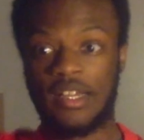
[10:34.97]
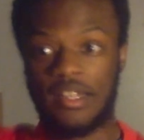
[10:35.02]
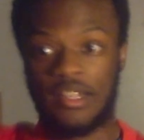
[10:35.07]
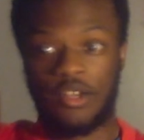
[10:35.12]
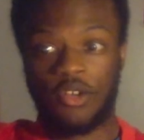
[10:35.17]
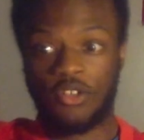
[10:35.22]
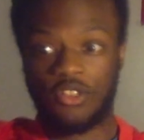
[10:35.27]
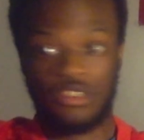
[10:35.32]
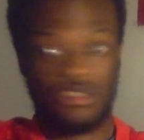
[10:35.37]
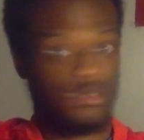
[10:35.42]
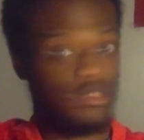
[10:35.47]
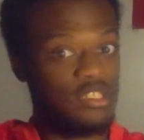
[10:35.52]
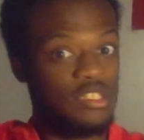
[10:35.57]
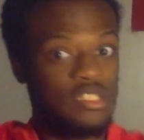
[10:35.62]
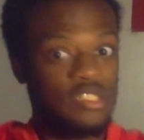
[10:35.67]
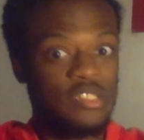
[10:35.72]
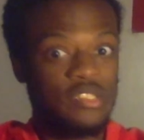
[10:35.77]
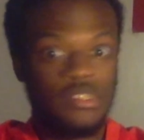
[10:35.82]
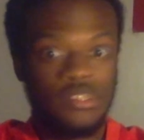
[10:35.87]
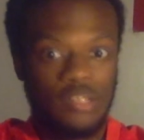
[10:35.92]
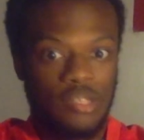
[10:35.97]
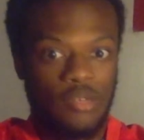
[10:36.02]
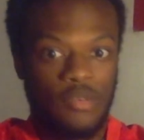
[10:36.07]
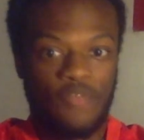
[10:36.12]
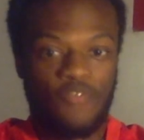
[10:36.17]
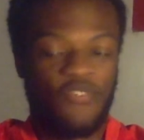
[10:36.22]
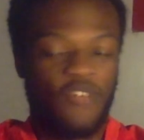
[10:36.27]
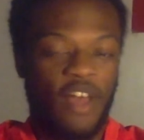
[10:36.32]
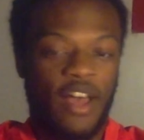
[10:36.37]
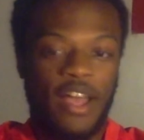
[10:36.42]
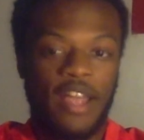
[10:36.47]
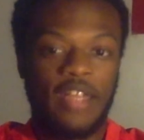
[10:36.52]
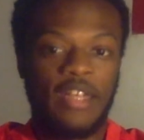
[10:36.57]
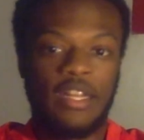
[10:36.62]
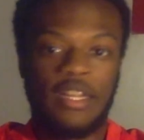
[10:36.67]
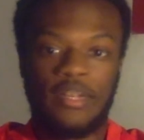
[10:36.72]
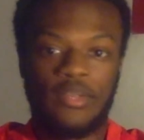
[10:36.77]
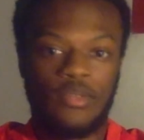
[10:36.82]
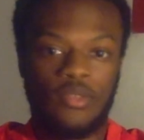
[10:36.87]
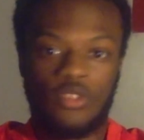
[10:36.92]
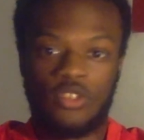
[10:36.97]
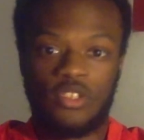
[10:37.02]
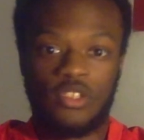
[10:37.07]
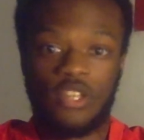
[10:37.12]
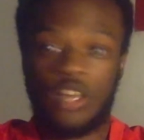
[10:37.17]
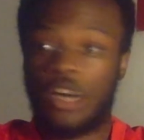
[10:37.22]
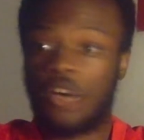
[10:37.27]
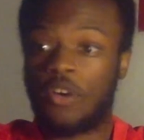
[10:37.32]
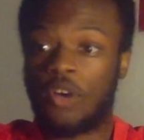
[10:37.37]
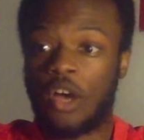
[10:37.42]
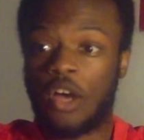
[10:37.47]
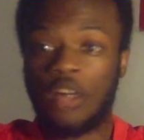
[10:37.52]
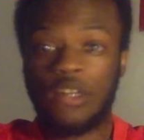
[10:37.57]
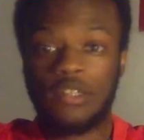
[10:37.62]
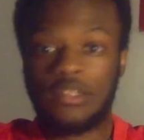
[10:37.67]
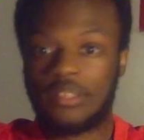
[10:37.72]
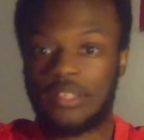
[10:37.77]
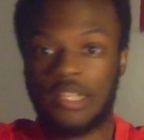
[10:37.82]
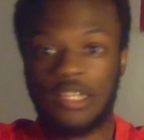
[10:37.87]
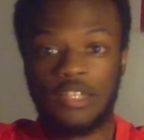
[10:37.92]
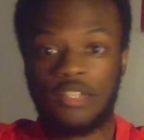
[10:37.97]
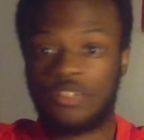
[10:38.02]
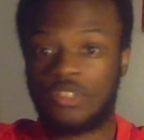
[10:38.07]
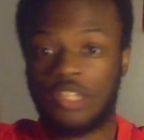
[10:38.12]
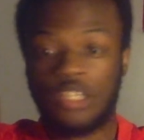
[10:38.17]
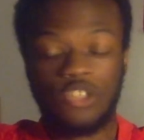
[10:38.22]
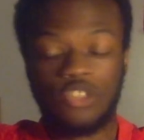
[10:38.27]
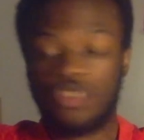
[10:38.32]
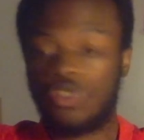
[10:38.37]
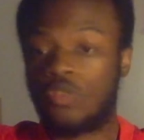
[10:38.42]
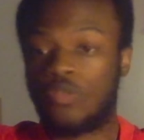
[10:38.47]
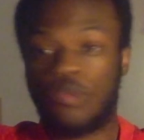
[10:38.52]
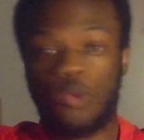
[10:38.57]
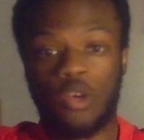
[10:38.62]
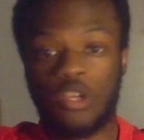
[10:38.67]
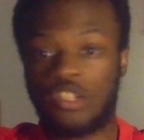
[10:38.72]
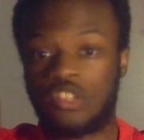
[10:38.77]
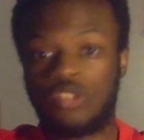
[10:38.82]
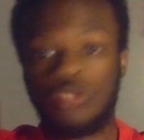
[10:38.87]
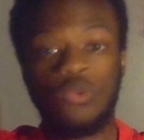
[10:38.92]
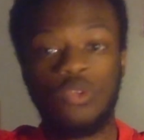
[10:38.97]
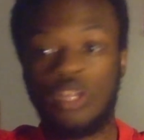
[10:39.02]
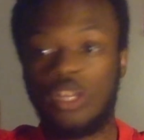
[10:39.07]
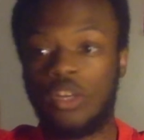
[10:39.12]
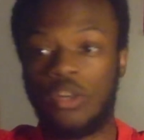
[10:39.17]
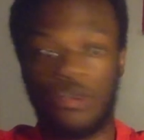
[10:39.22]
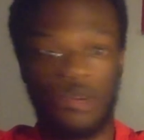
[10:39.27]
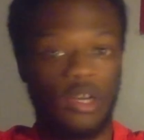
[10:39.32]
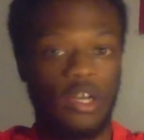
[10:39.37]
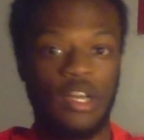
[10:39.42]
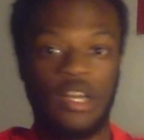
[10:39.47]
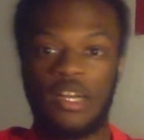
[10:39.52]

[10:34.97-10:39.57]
Costa Rica, they were fine, and honestly, they should have won 2-0.